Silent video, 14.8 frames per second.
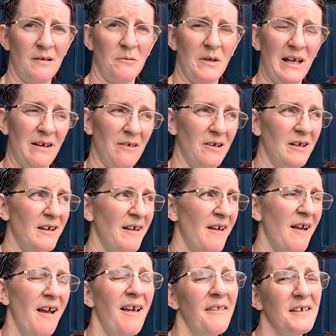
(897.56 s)
Well,
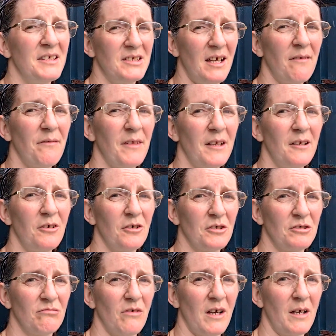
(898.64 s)
the stuff that
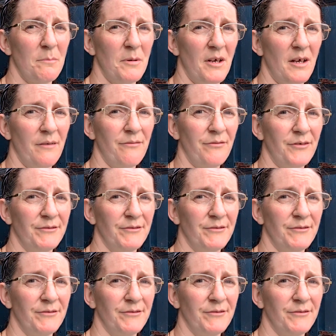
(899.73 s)
looks ripe enough.